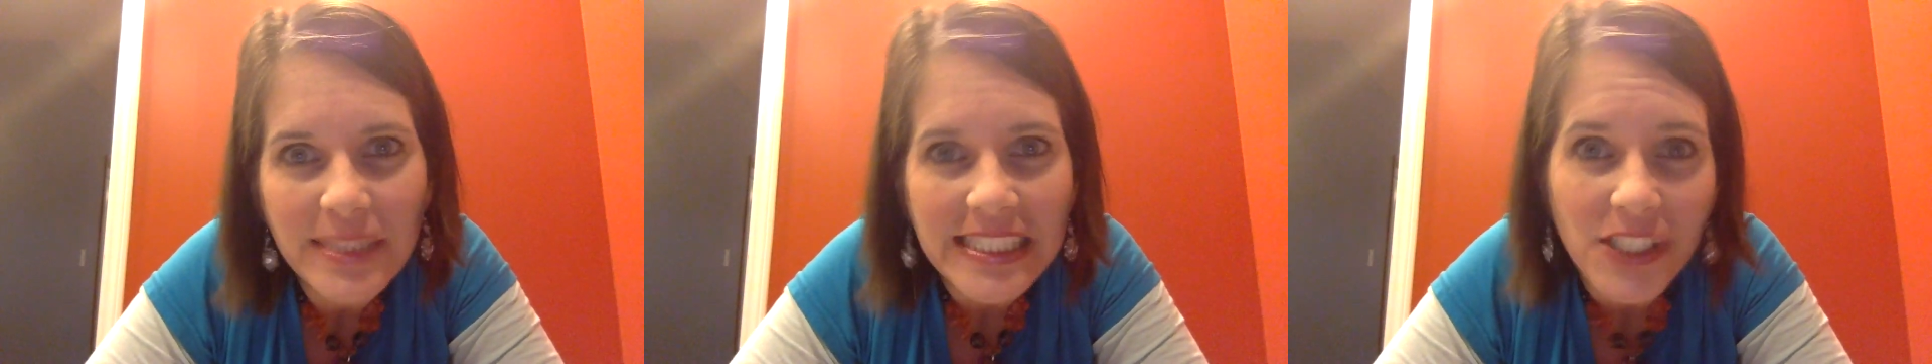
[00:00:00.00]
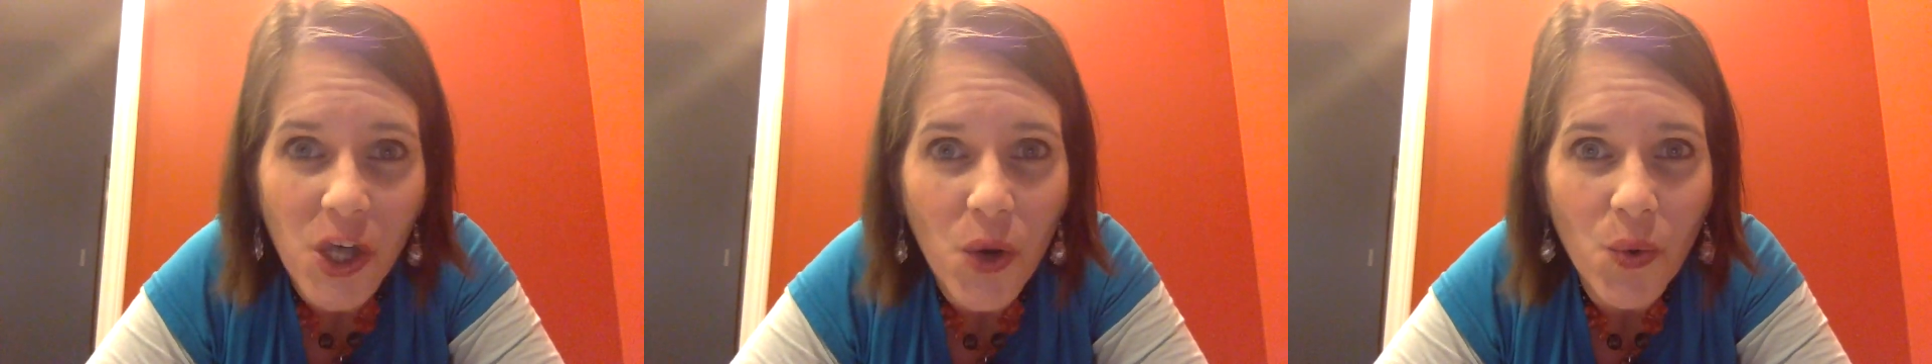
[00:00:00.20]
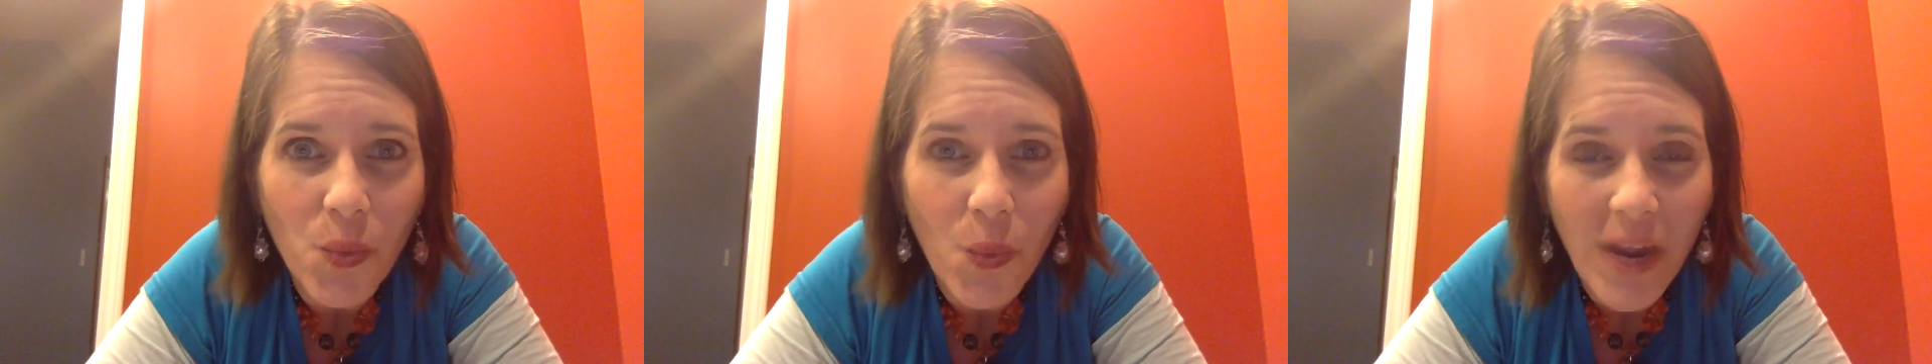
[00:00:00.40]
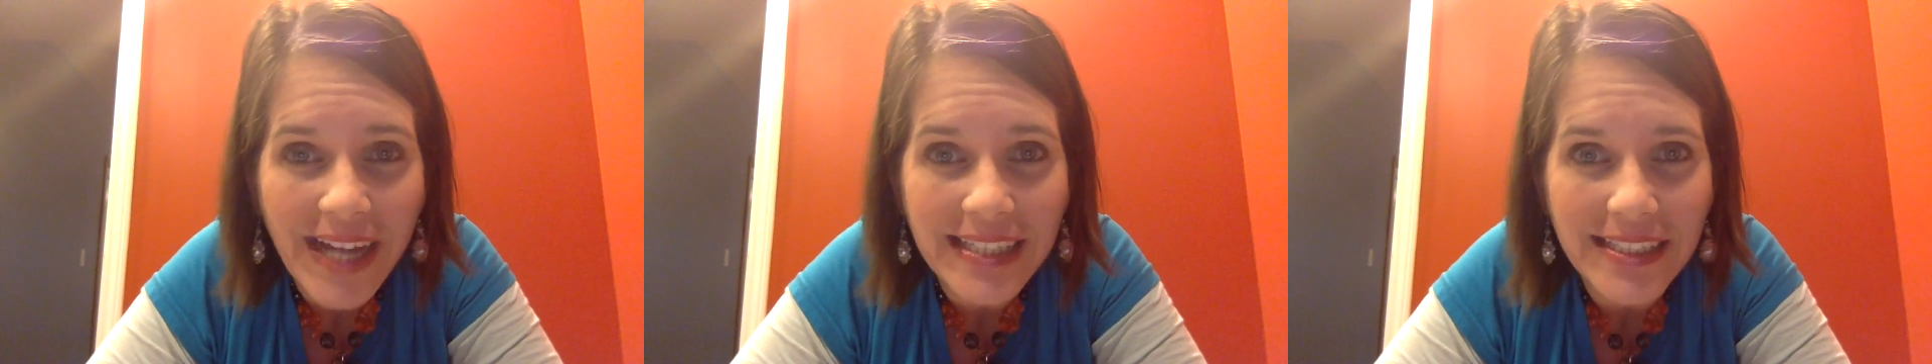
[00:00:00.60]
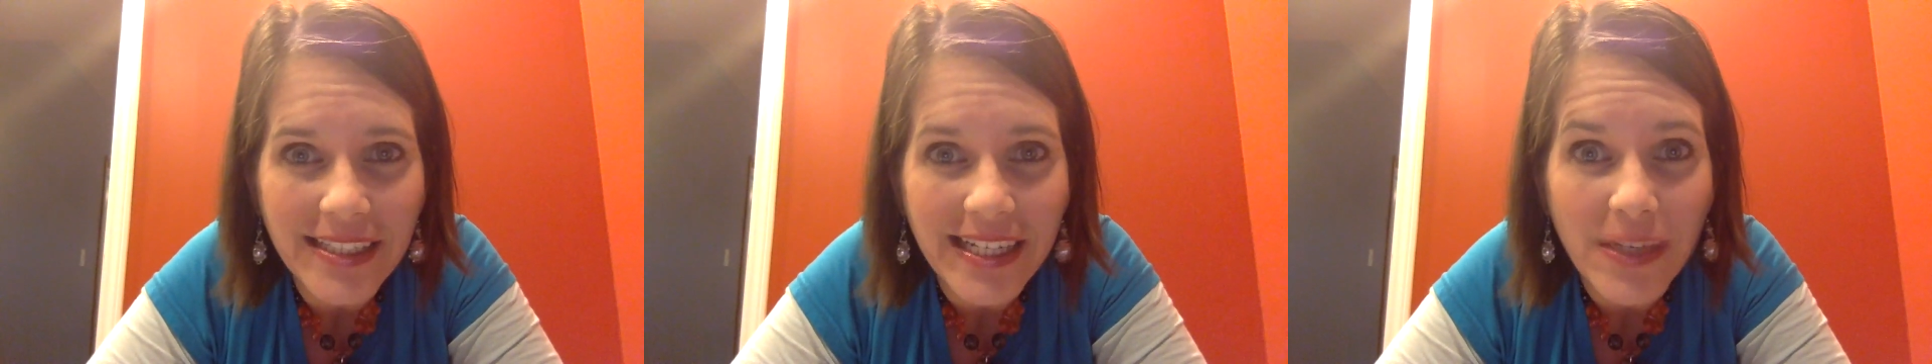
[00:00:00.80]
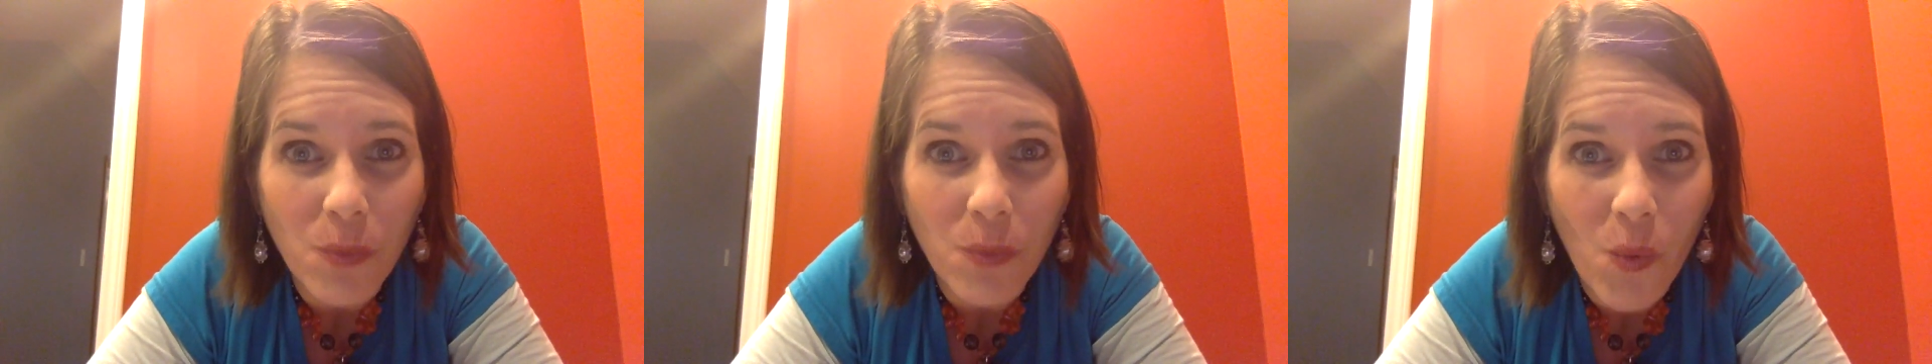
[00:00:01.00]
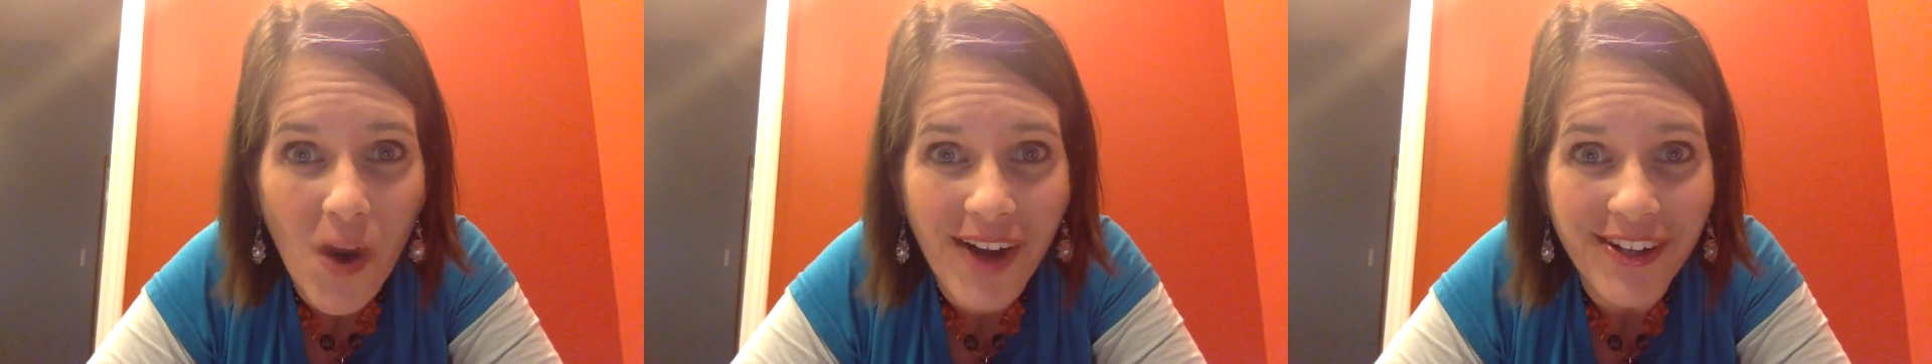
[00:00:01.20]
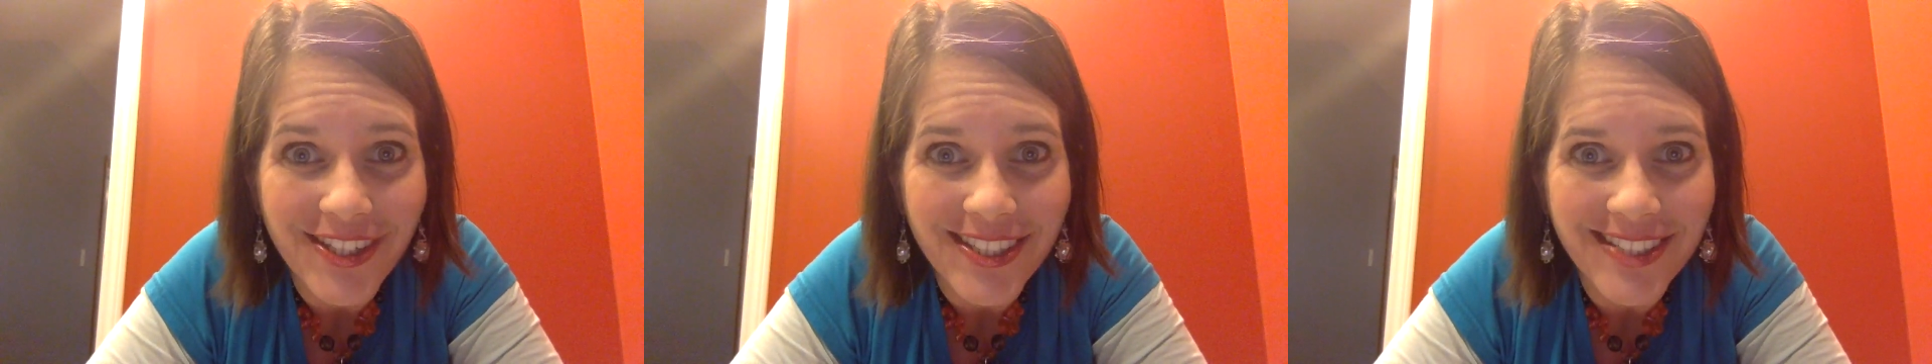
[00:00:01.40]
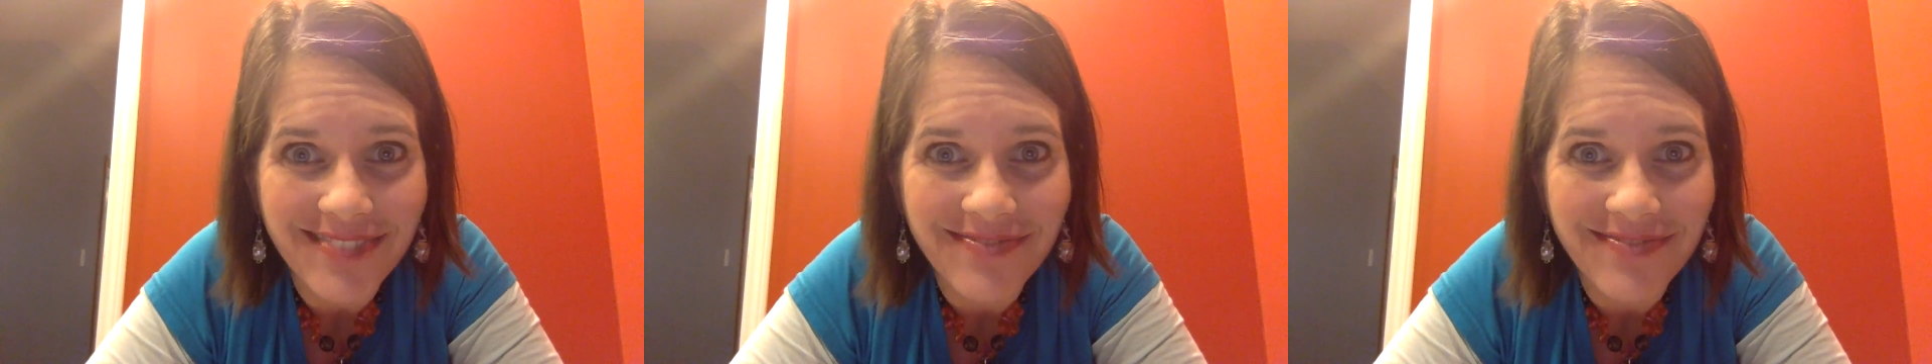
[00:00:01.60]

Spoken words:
its own weight in water.